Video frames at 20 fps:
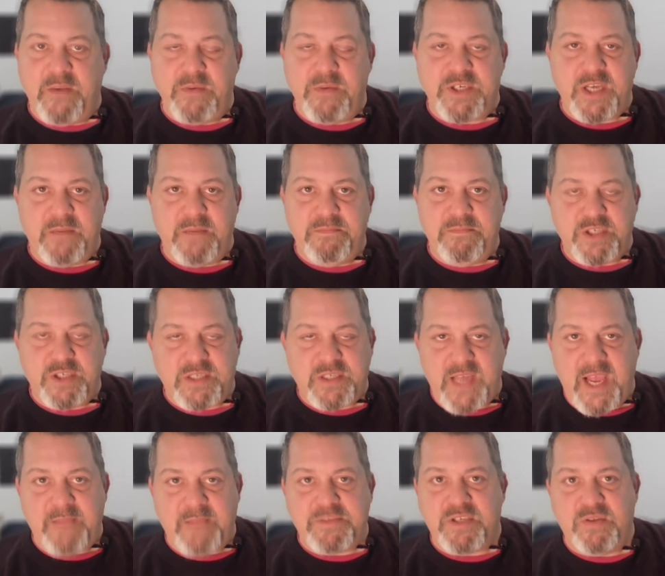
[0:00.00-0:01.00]
which I'm just
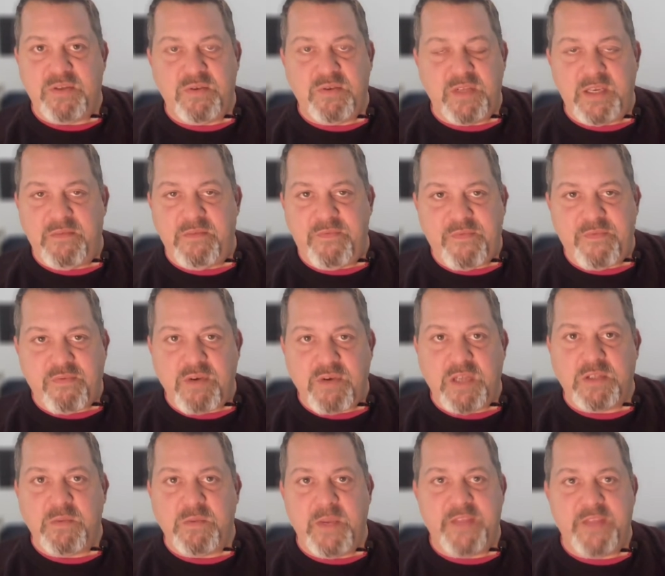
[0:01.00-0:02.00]
absolutely
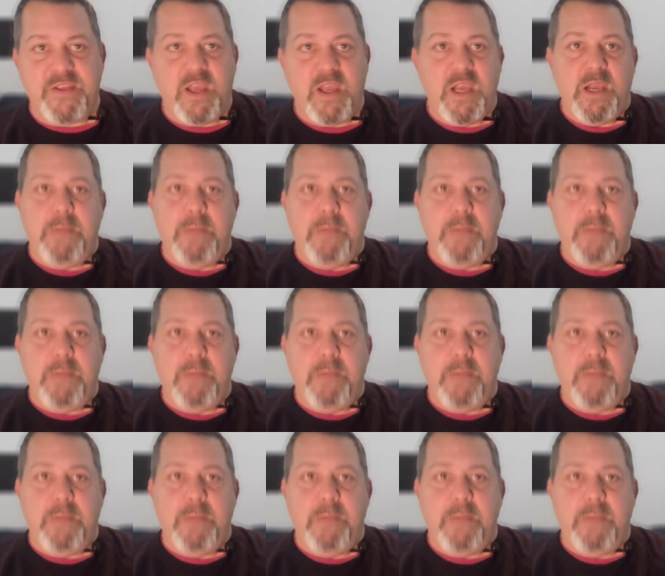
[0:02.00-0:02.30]
thrilled with.